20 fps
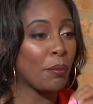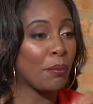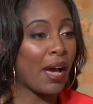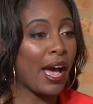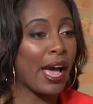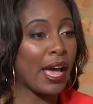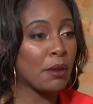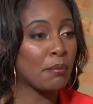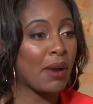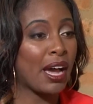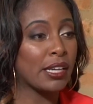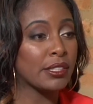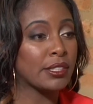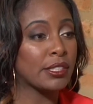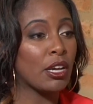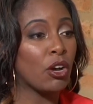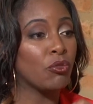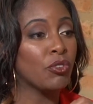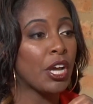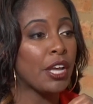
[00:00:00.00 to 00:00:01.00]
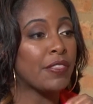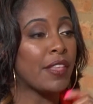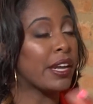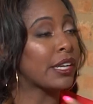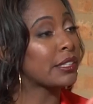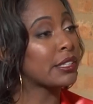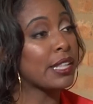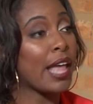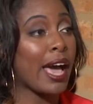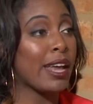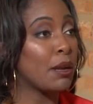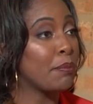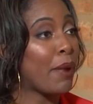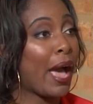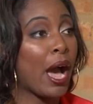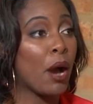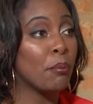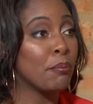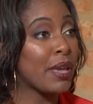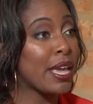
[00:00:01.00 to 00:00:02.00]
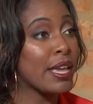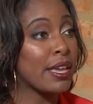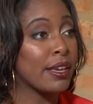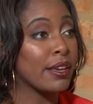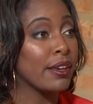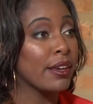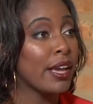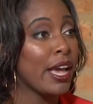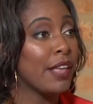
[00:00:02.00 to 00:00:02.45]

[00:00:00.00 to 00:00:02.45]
remind myself that it's not about me,